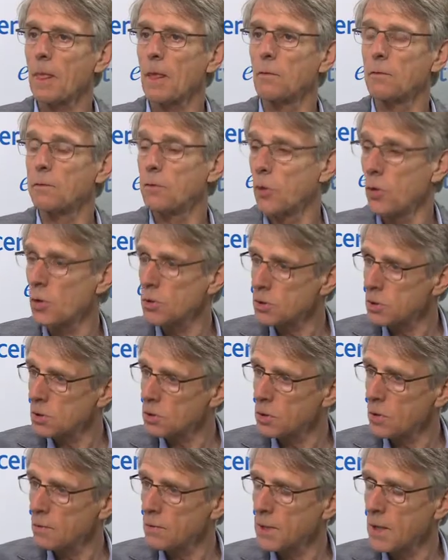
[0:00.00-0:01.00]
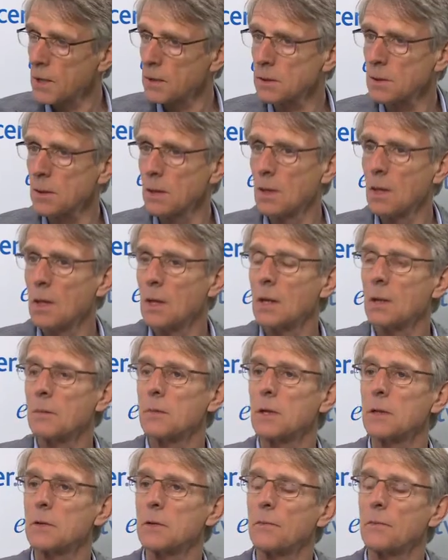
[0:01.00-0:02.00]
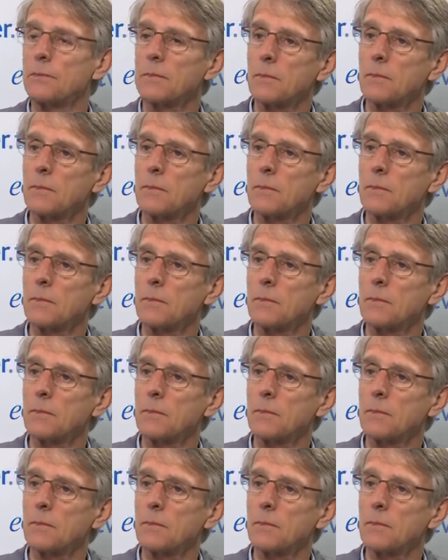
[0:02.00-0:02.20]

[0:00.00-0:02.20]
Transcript: versions of that, but